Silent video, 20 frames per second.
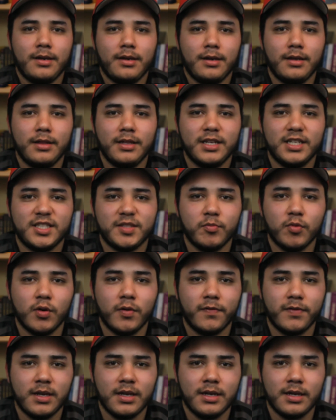In this
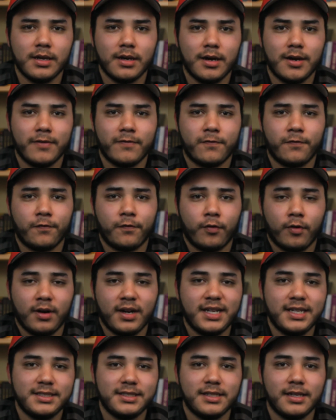movie,
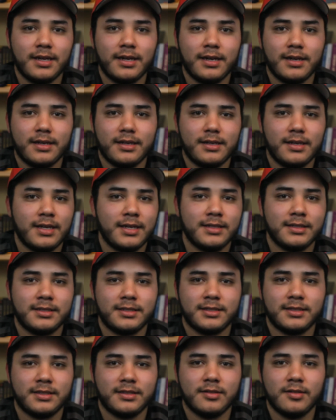Frieza
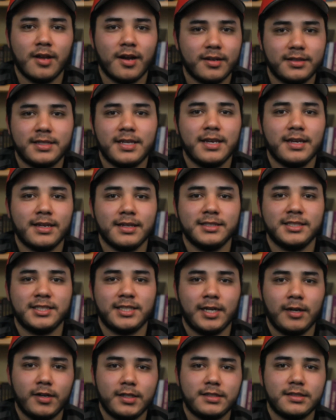is not taken
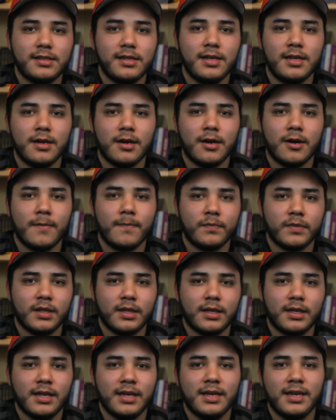seriously.
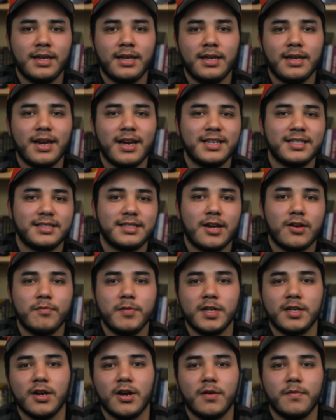He has now
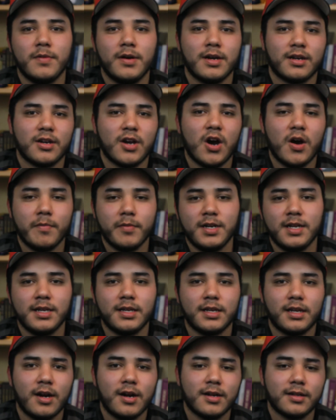become a comedy
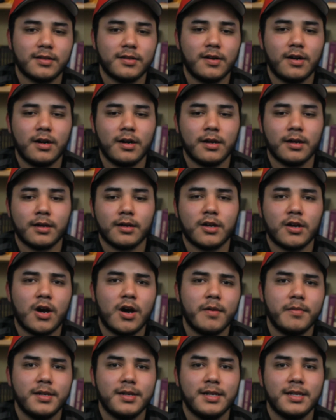character, a
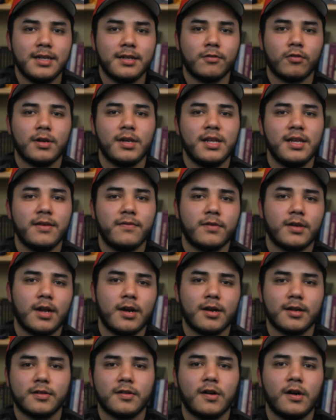comedy relief
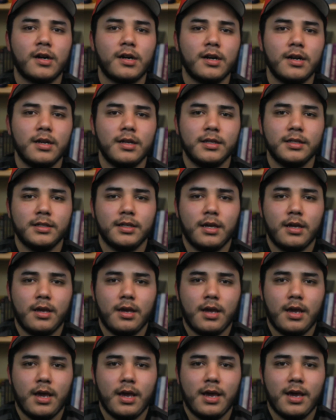character,
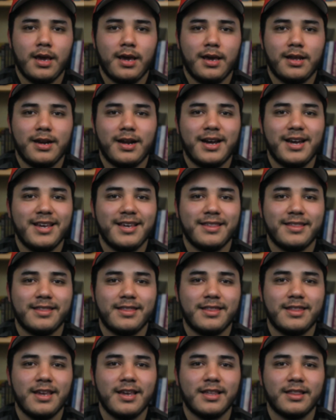and I
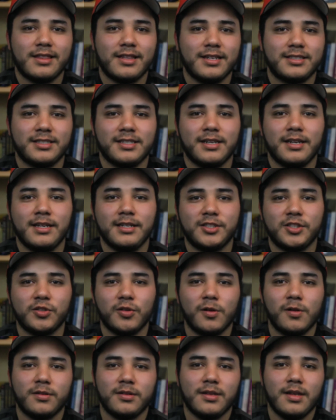think that's an
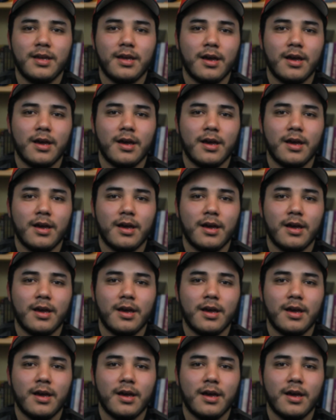insult,